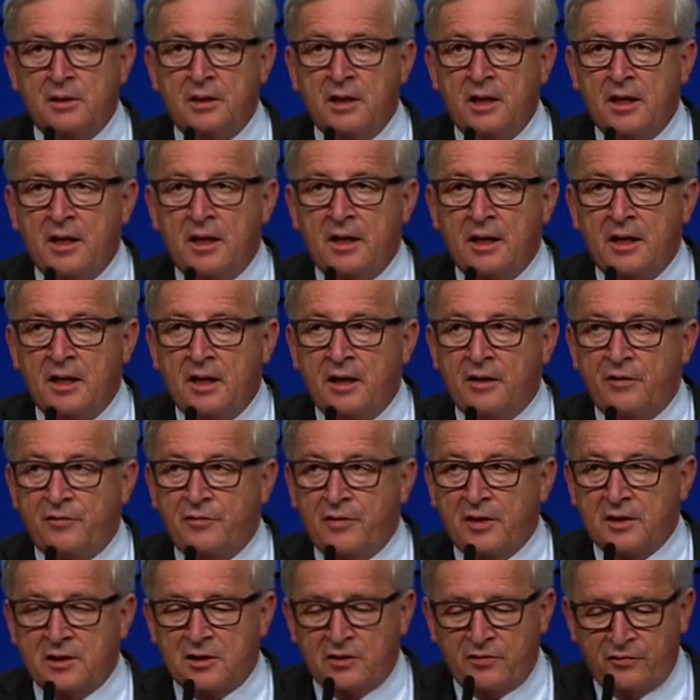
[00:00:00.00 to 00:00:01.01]
Yesterday
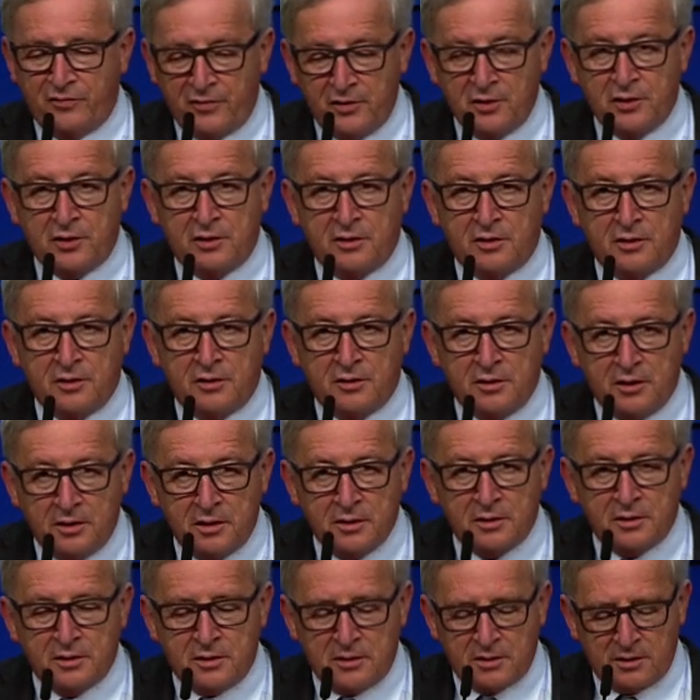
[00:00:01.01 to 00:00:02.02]
evening, of course, we were still
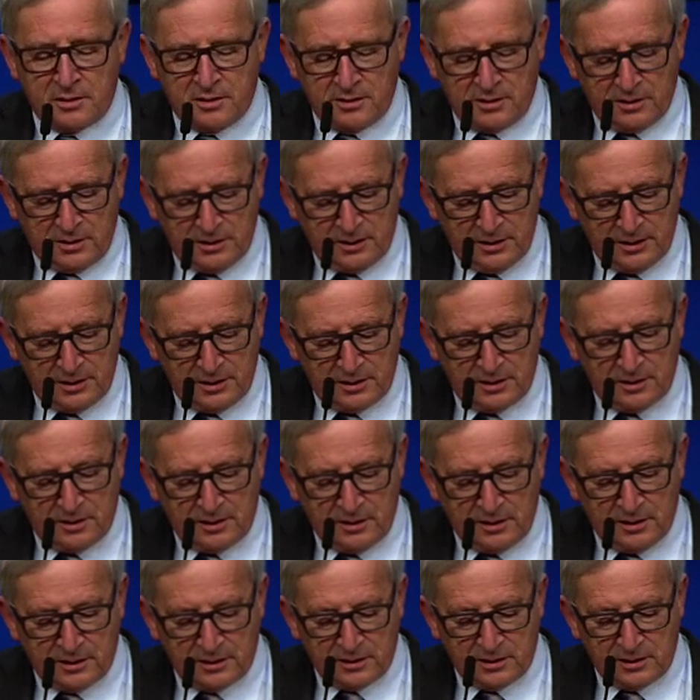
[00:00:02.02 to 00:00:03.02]
discussing things with
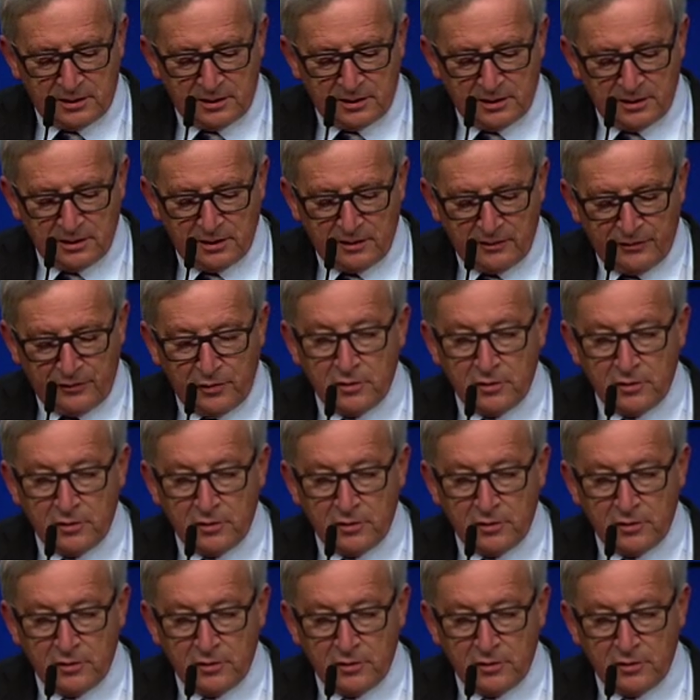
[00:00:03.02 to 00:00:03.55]
David Cameron.